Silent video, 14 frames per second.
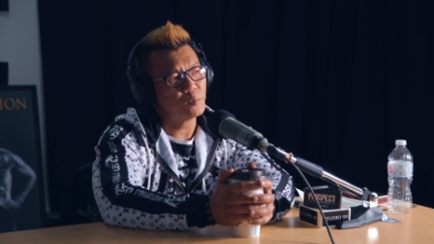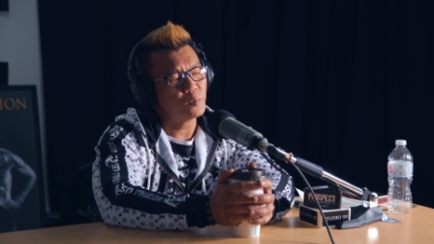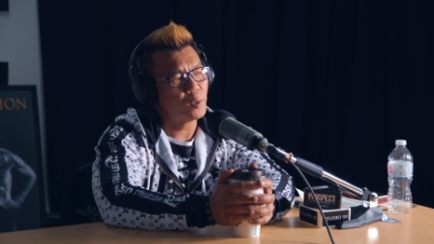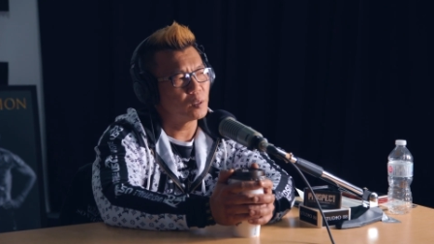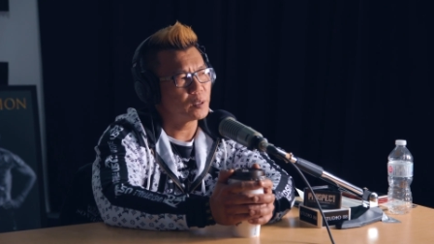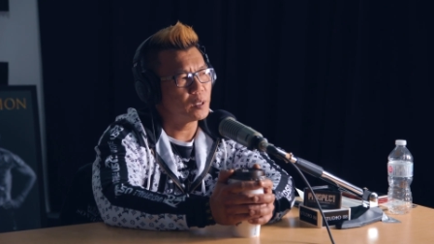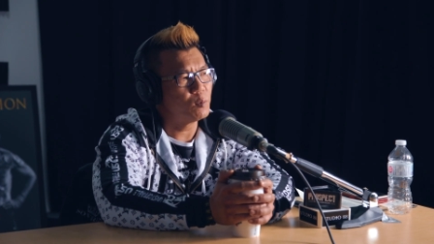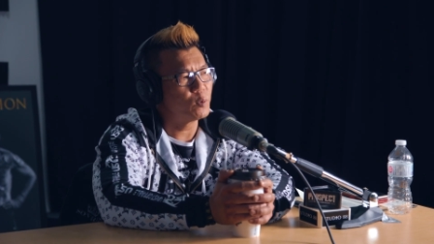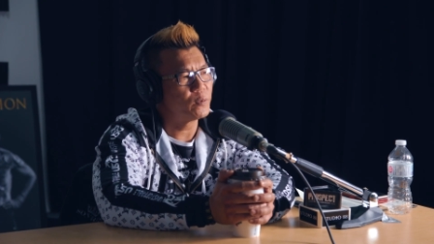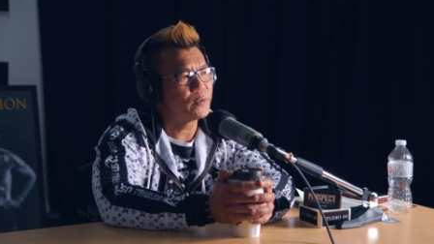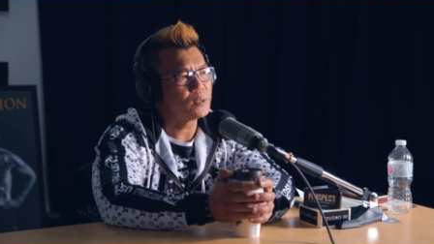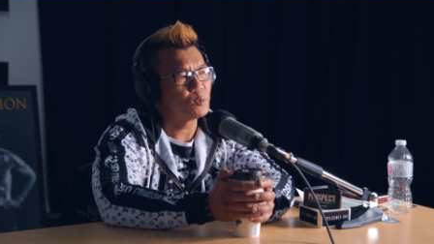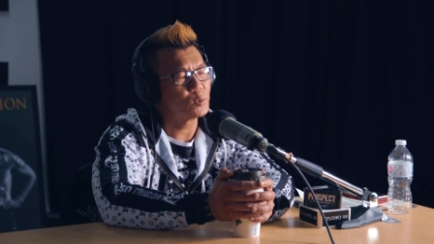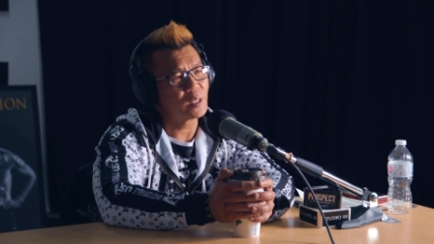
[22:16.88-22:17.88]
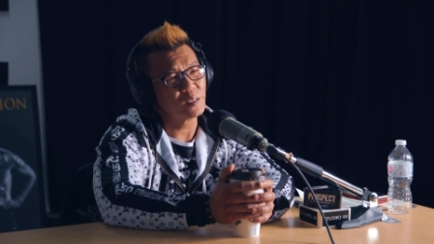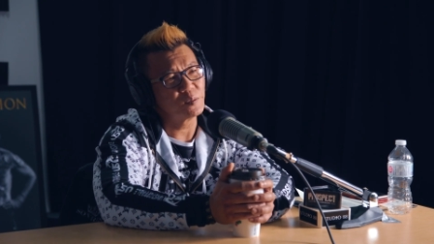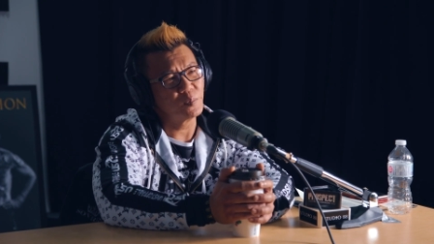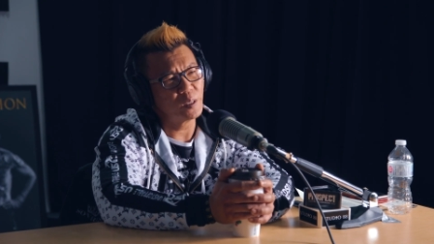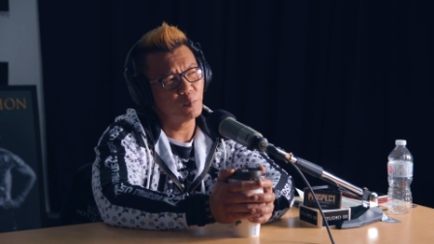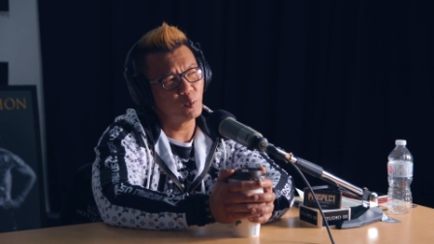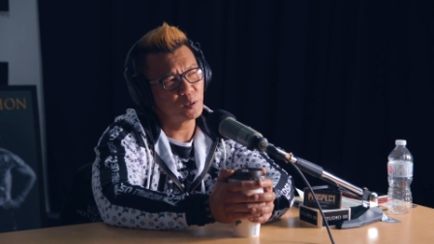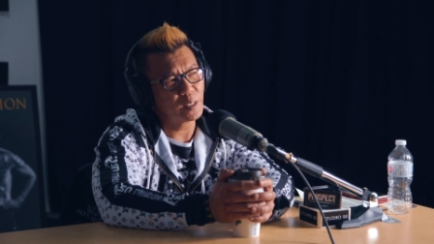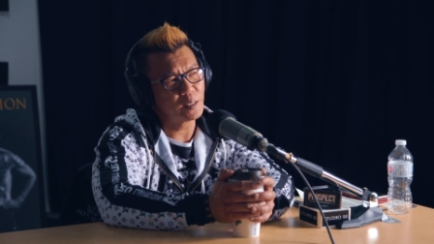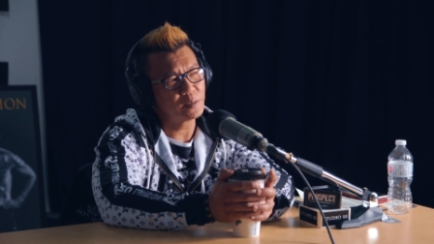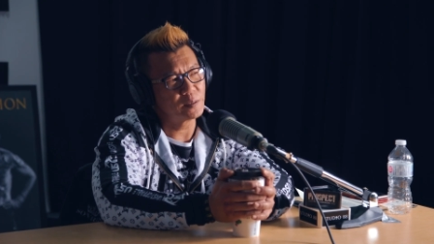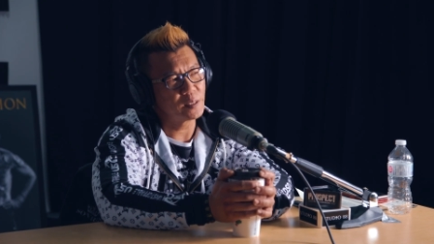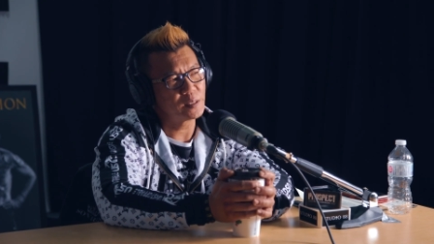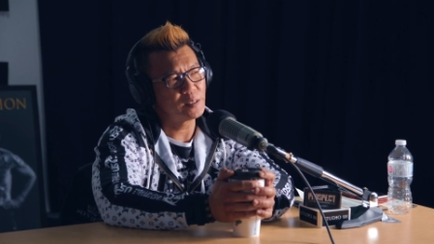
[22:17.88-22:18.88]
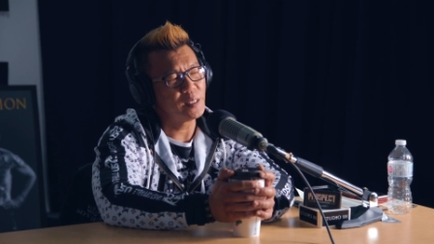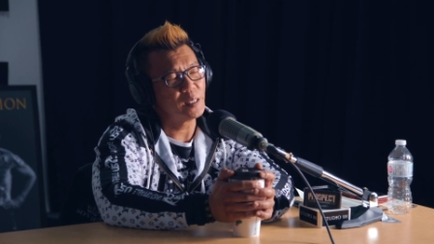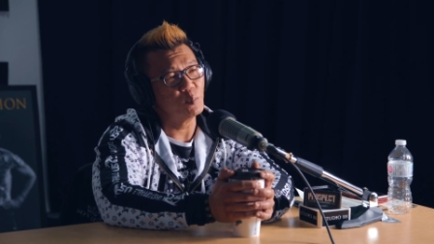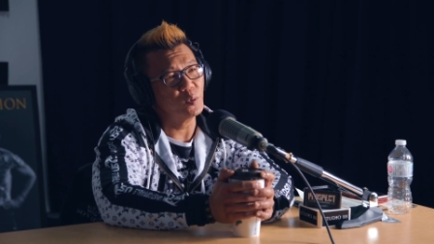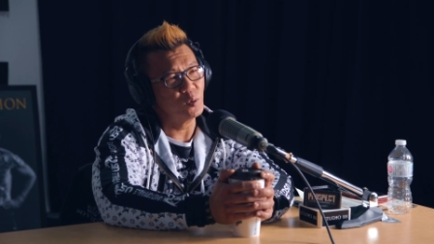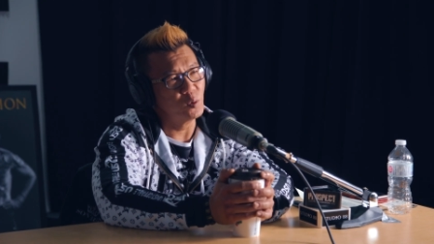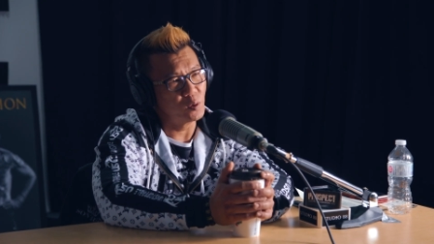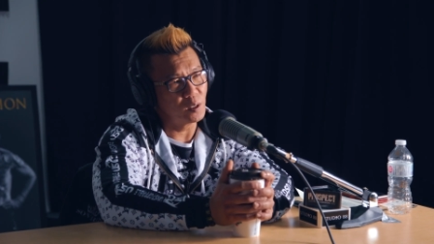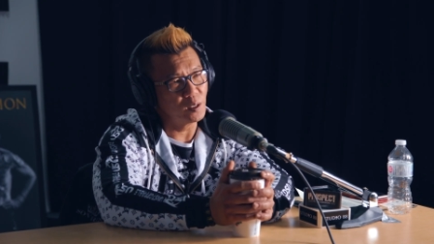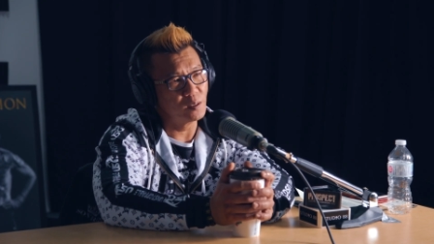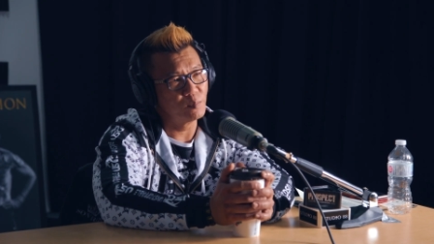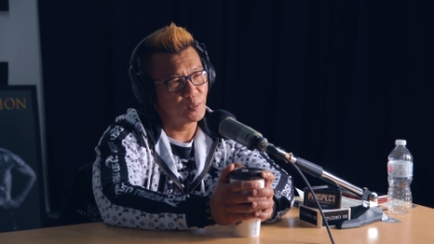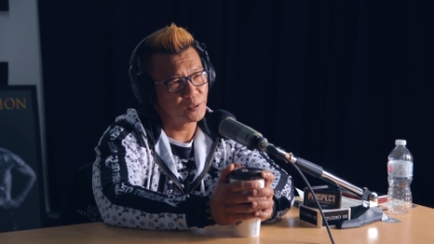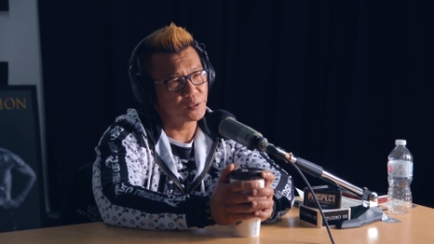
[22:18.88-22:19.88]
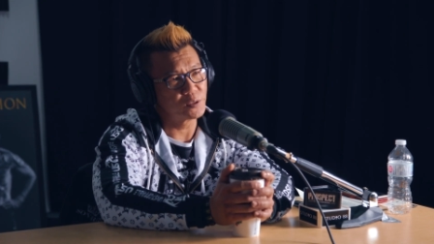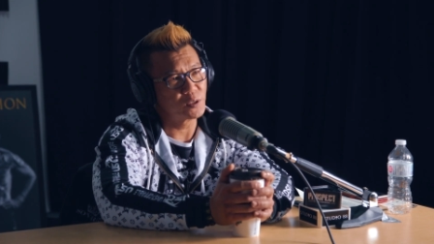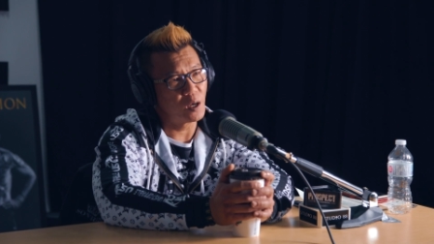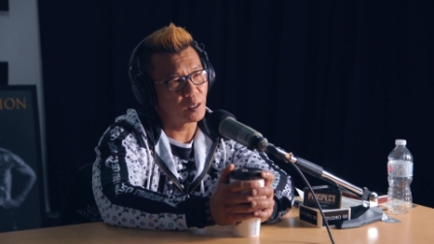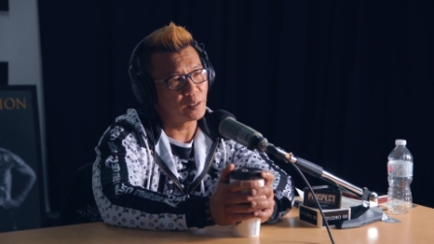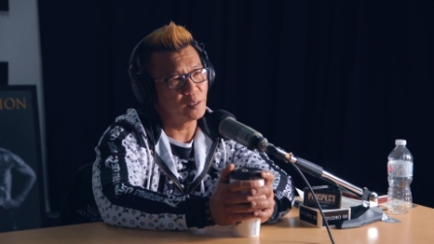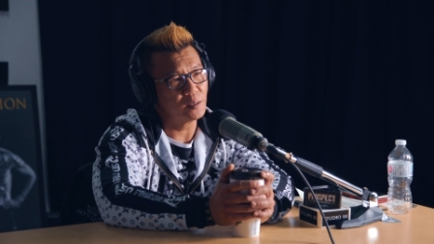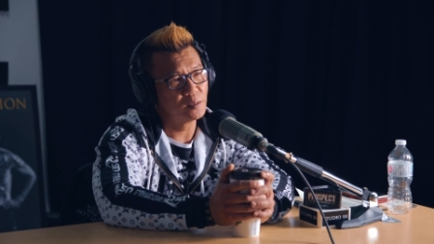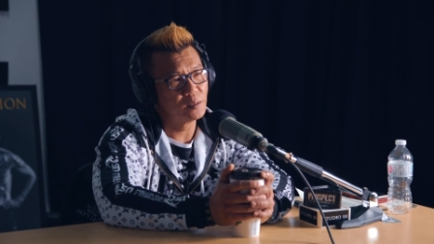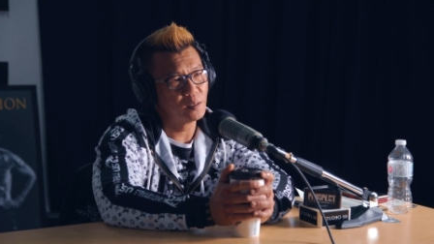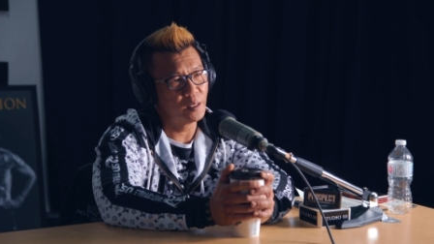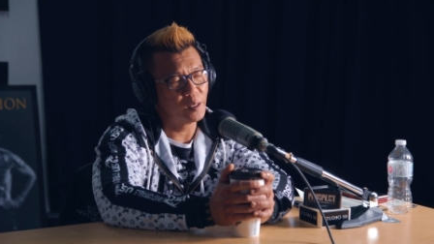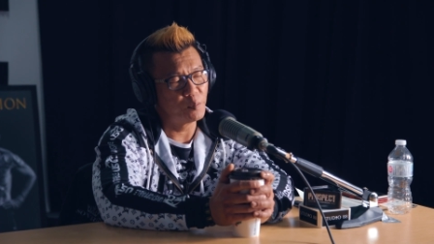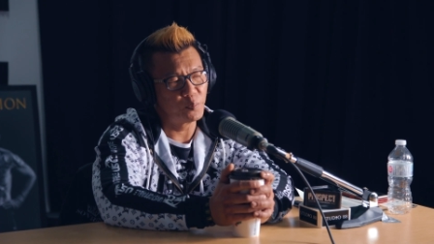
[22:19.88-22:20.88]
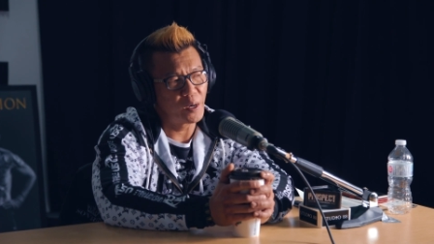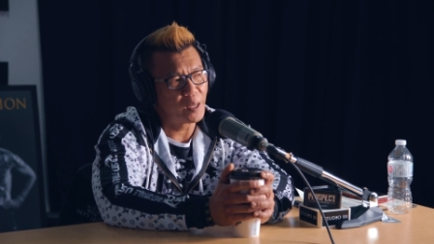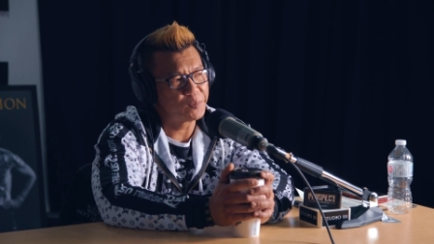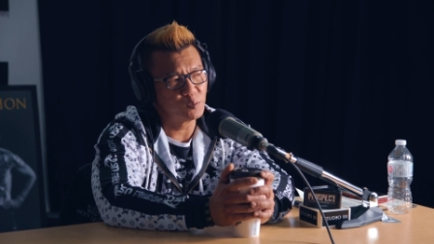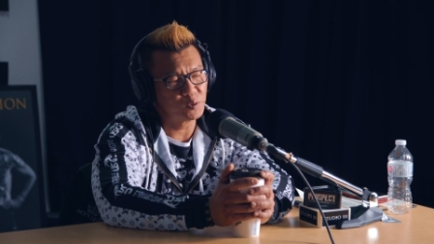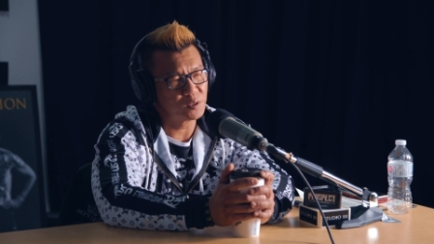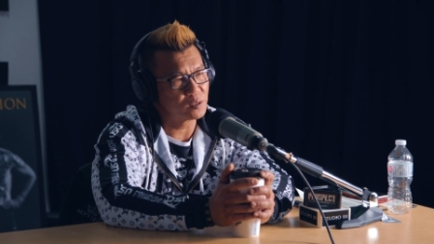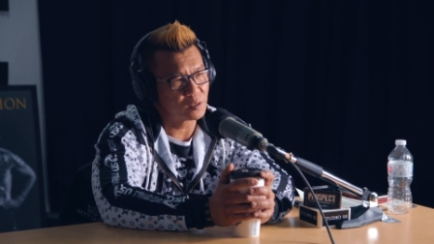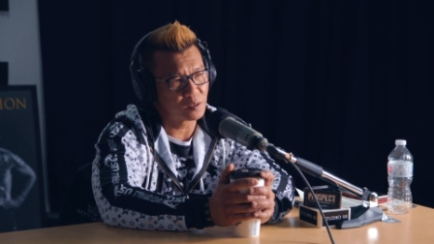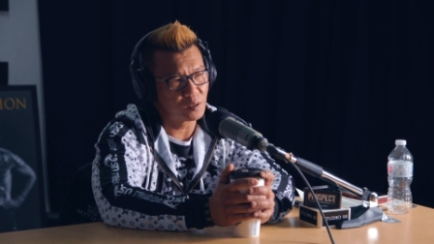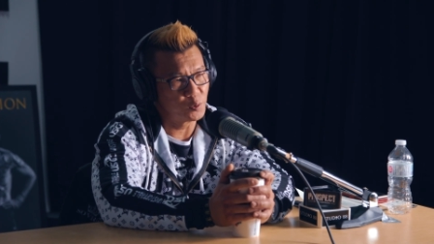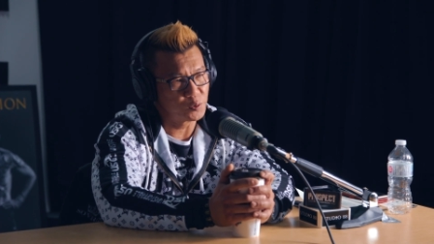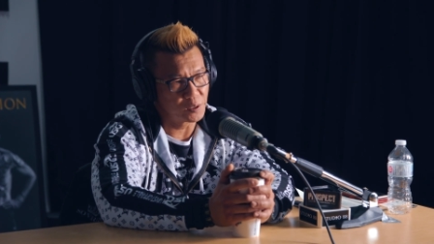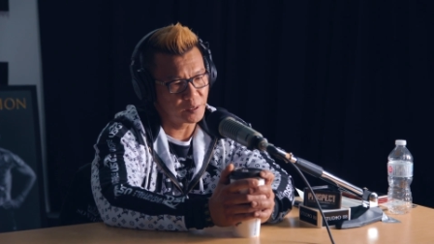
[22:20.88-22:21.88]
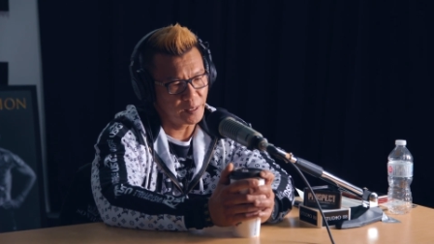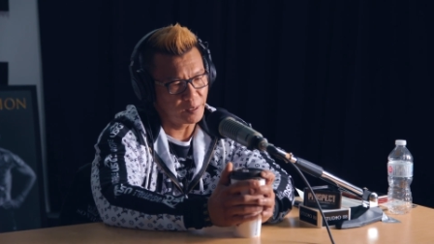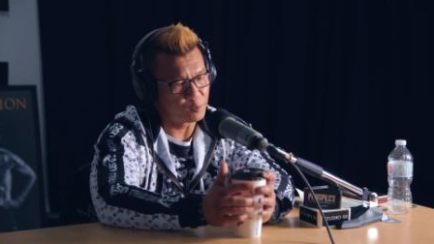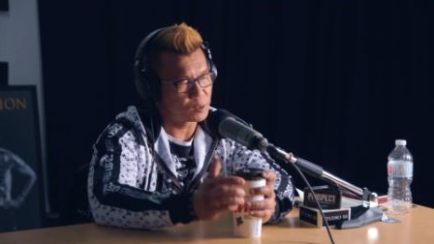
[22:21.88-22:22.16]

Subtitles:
Well, first was at Dixie and Bloor, Mississauga, and then Brampton was just the closest thing.